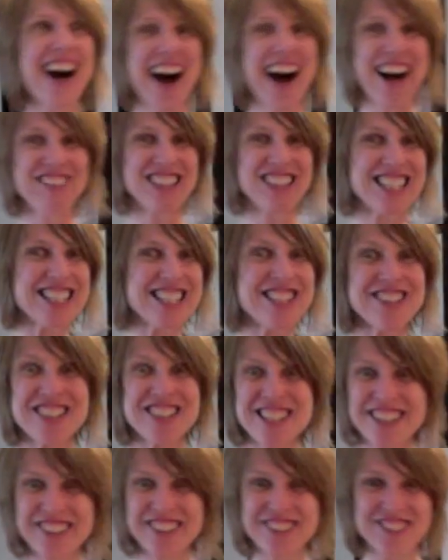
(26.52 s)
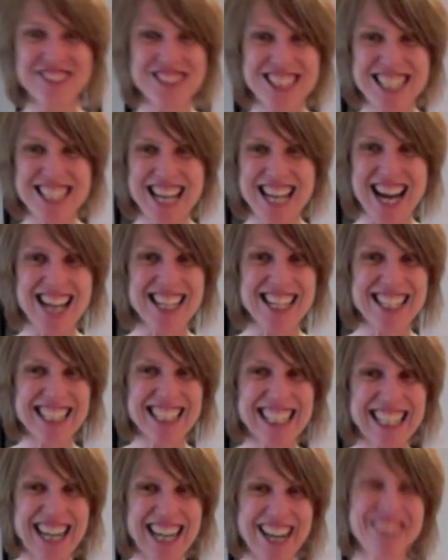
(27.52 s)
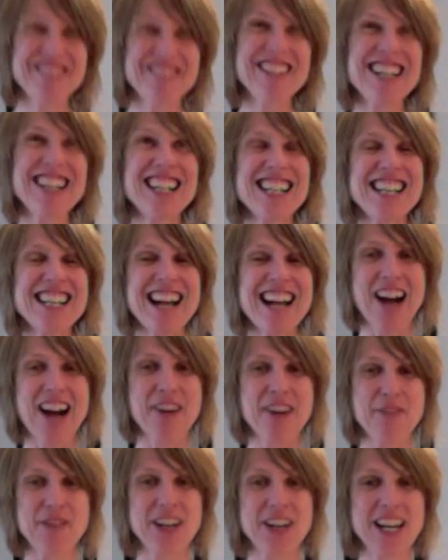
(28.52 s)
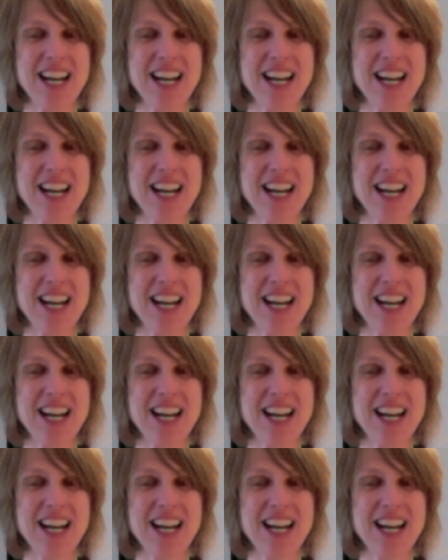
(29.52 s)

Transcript: I've had such a lovely day. I really have.